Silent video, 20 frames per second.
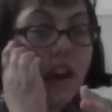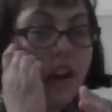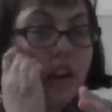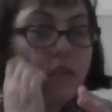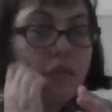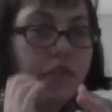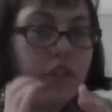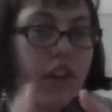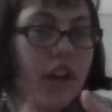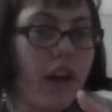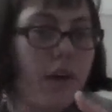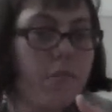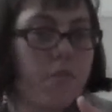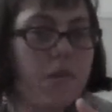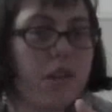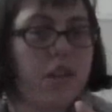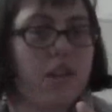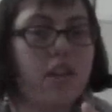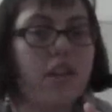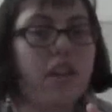of
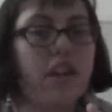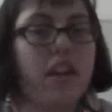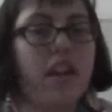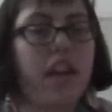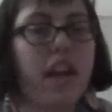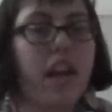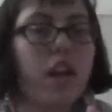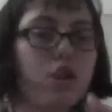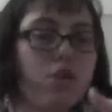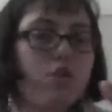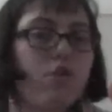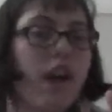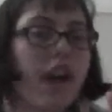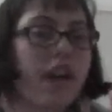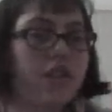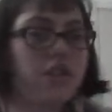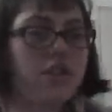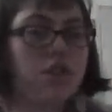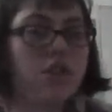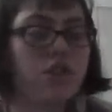them and
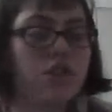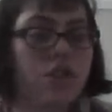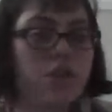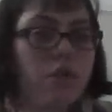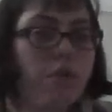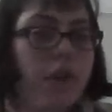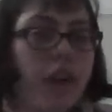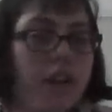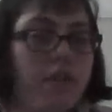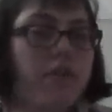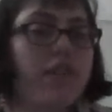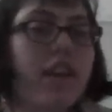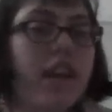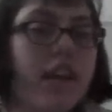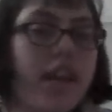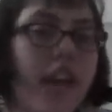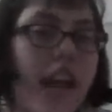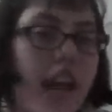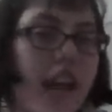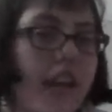tries to do whatever they
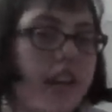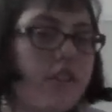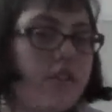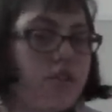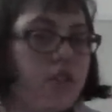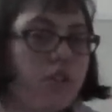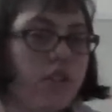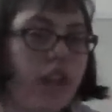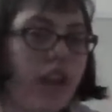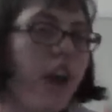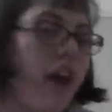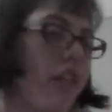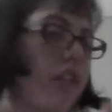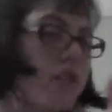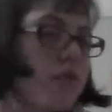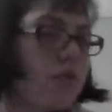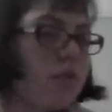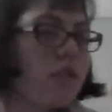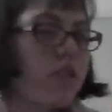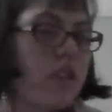can so that
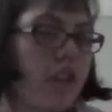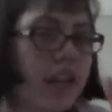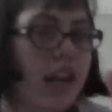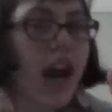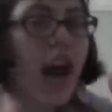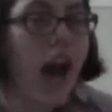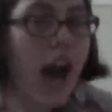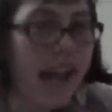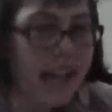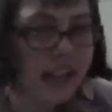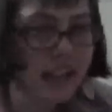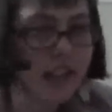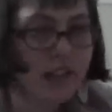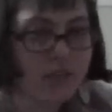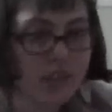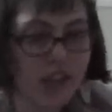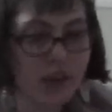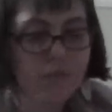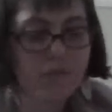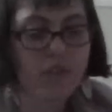others will think highly
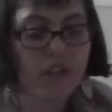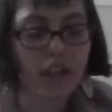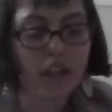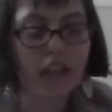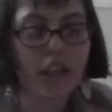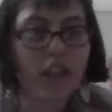of them.